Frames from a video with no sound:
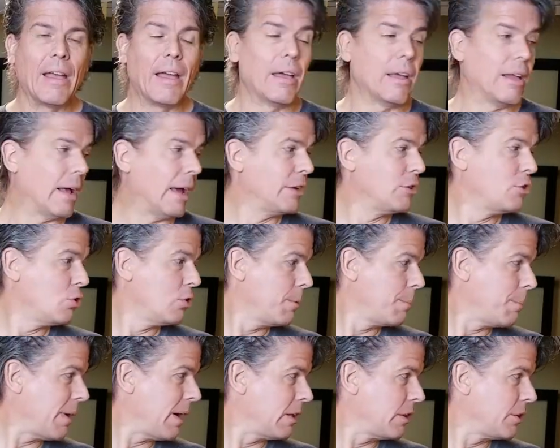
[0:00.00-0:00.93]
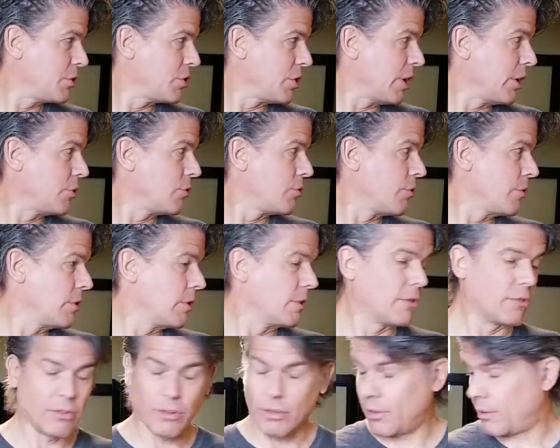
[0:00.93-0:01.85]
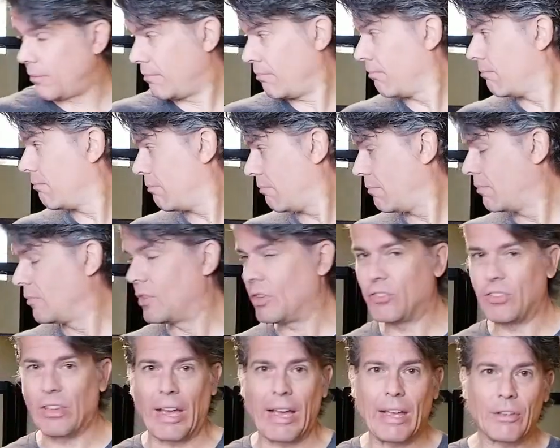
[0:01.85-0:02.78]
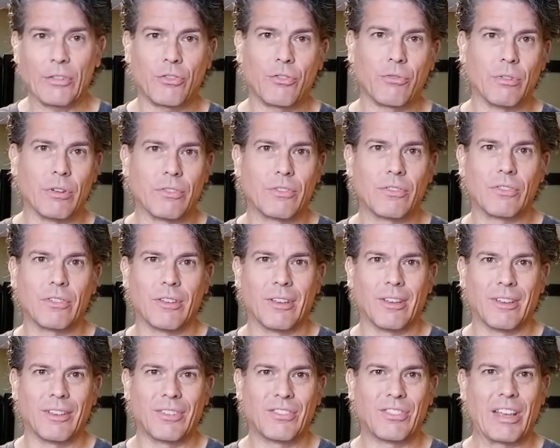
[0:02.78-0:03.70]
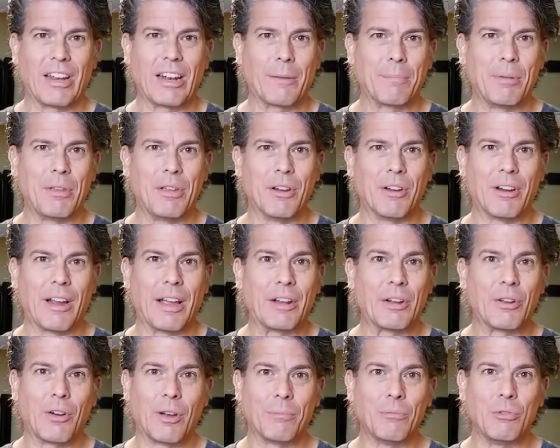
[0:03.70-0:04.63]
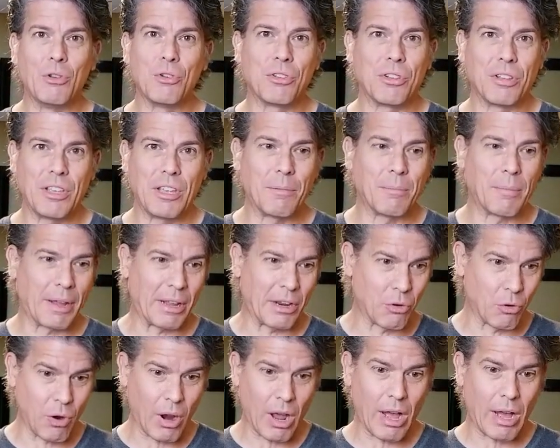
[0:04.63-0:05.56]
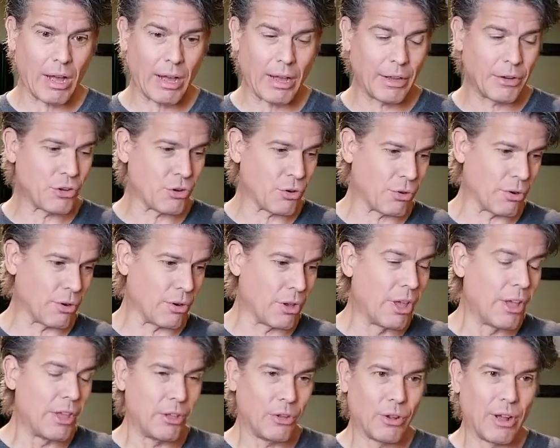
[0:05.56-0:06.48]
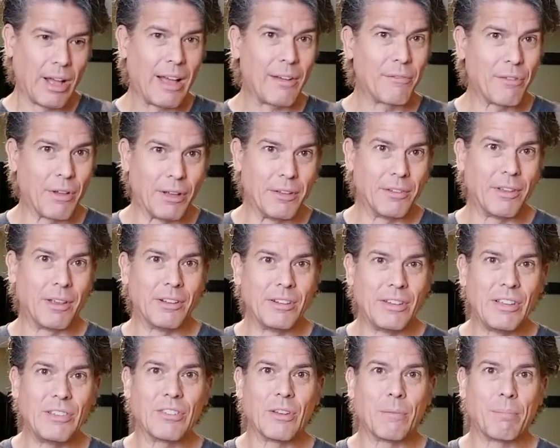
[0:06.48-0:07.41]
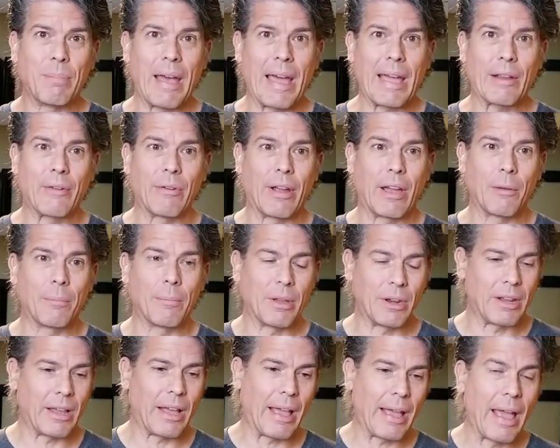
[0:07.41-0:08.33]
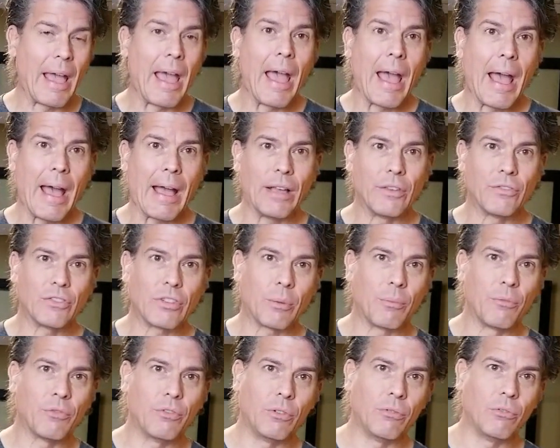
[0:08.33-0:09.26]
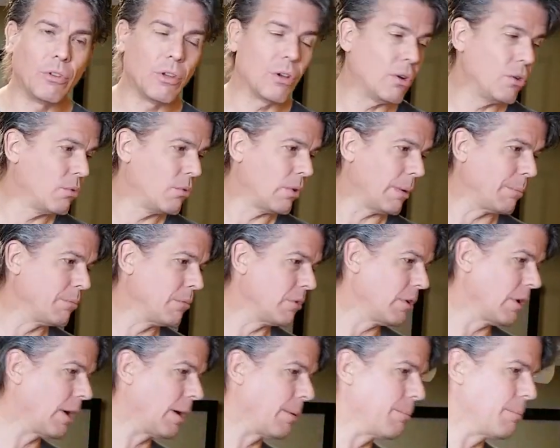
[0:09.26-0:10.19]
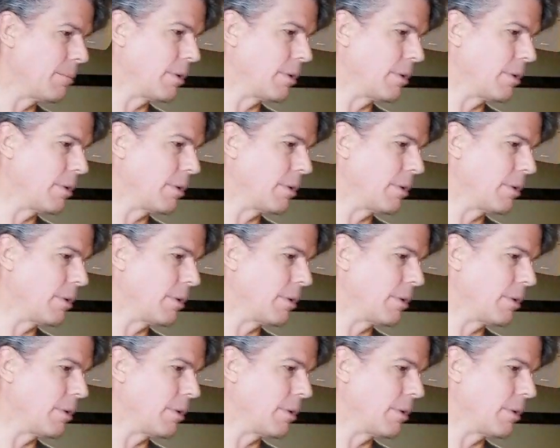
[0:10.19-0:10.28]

I do apologize for this disastrous setup here. I know I'm usually in my garage or you'll have a decent background, but as some of you know, I'm